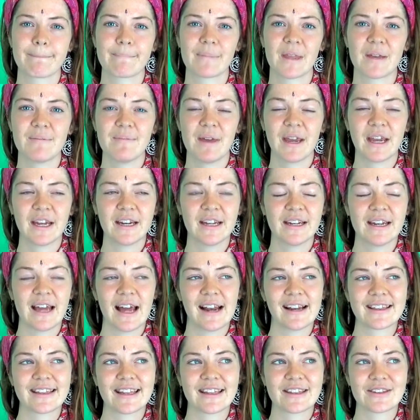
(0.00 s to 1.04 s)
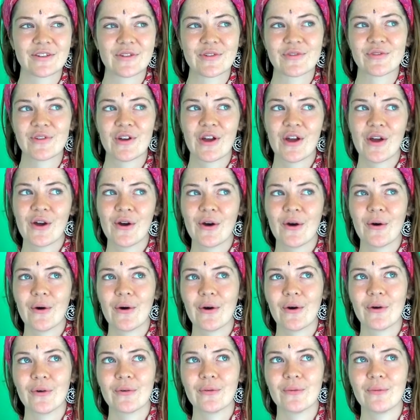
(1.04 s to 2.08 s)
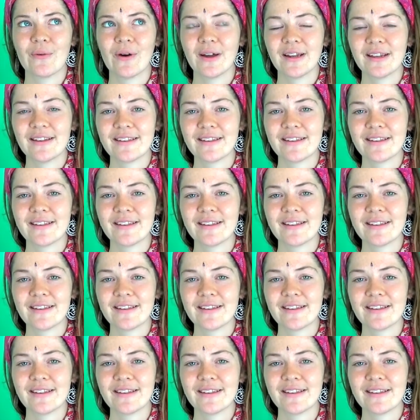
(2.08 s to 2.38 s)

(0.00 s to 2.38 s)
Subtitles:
make an analysis of what